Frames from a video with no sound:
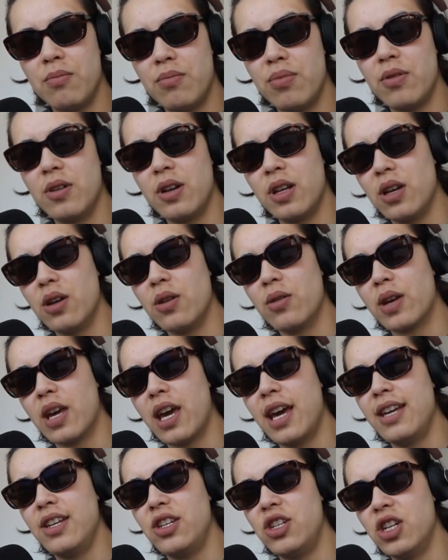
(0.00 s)
pretty
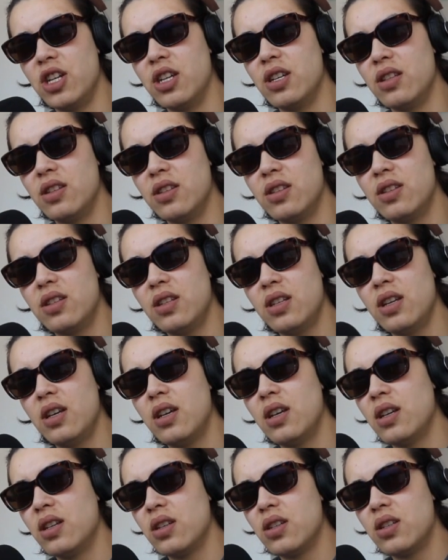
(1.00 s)
okay chins.
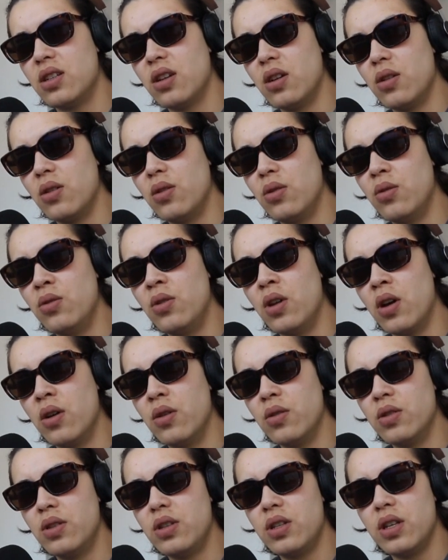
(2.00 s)
So who
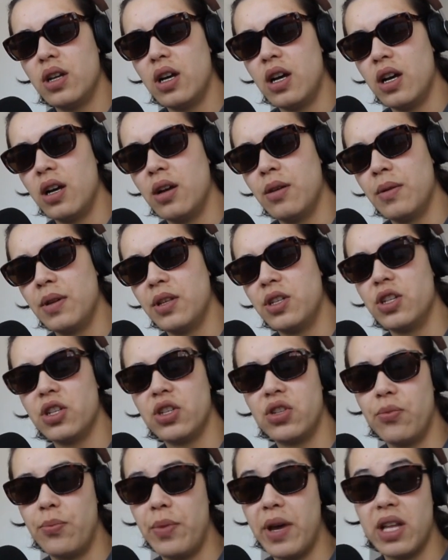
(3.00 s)
knows? It
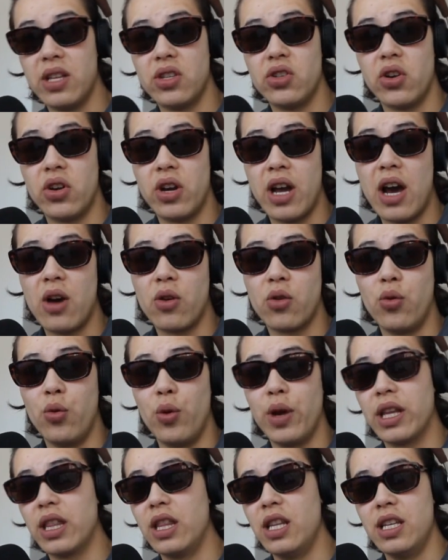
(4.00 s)
just depends on how
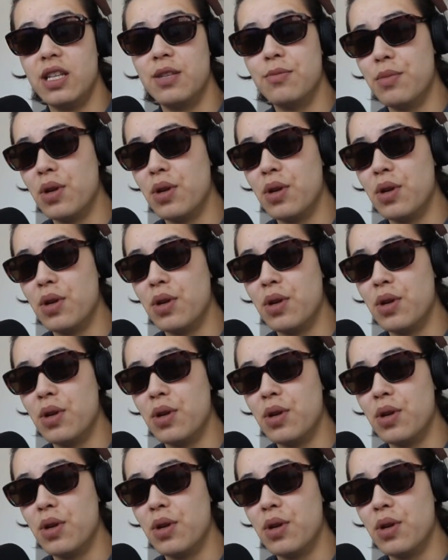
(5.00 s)
quick these